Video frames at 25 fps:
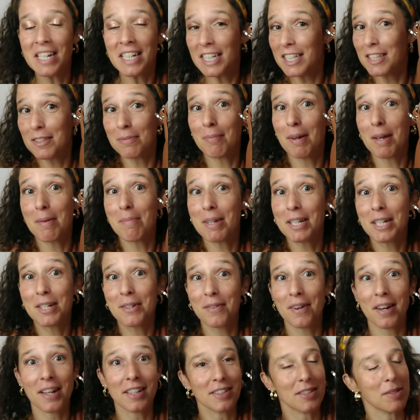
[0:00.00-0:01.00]
it's maybe
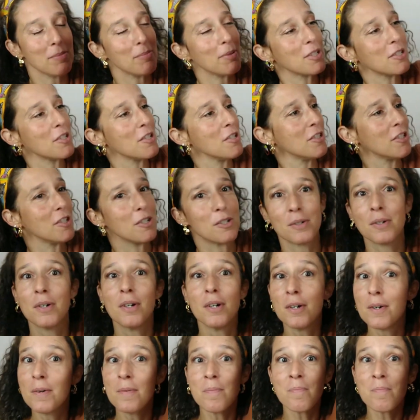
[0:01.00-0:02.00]
crazy, but you know,
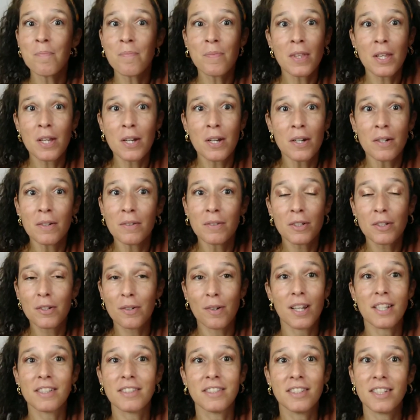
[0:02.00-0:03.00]

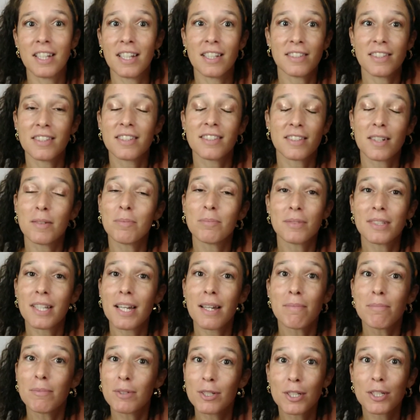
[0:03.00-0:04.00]
craziness is
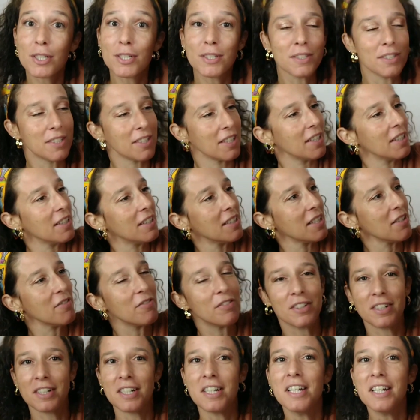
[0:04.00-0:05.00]
sometimes good,
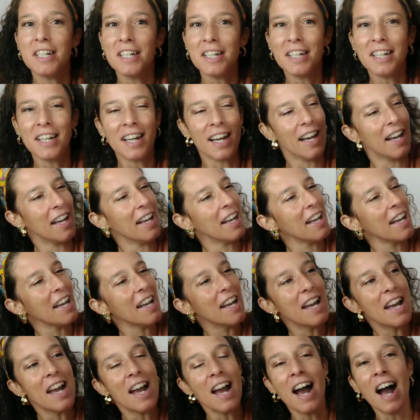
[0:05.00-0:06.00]
even.
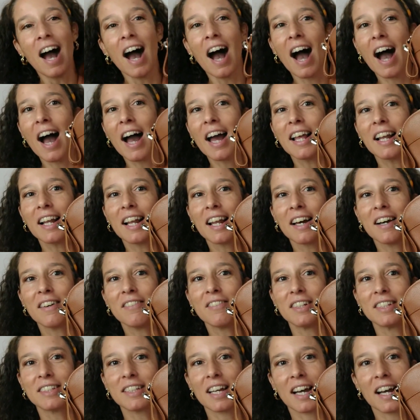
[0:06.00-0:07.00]
I love
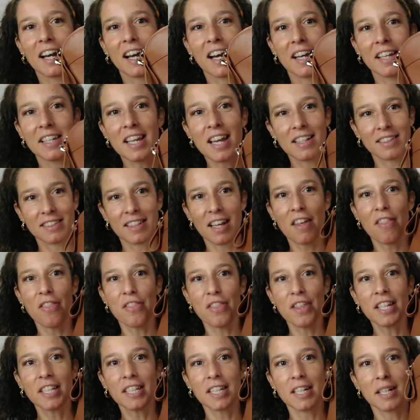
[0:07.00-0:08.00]
it. Yes, I
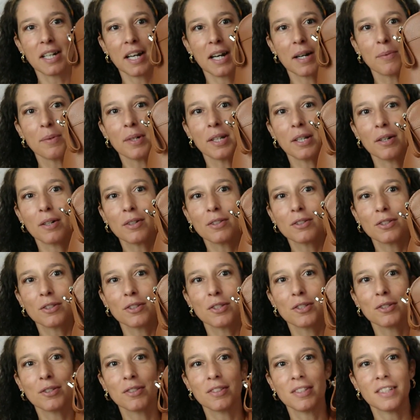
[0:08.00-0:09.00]
think I will also
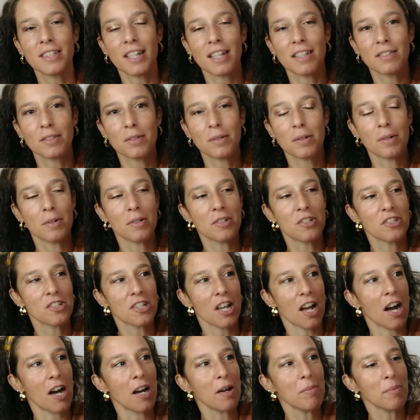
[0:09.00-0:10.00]
use it as a
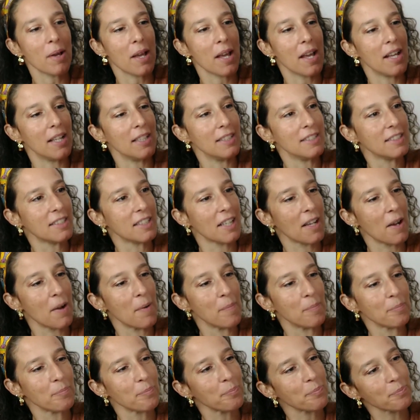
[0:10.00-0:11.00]
charm,
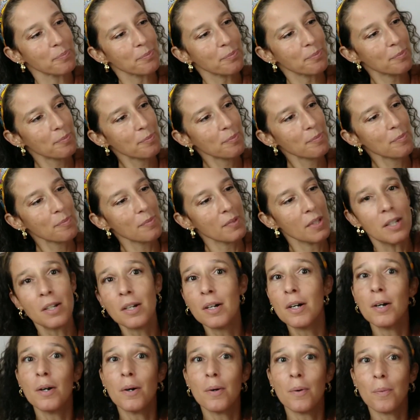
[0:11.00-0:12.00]
and
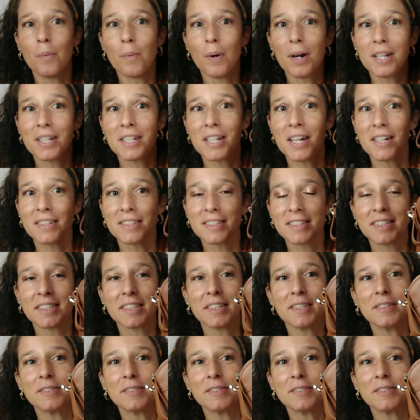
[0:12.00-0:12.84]
why not?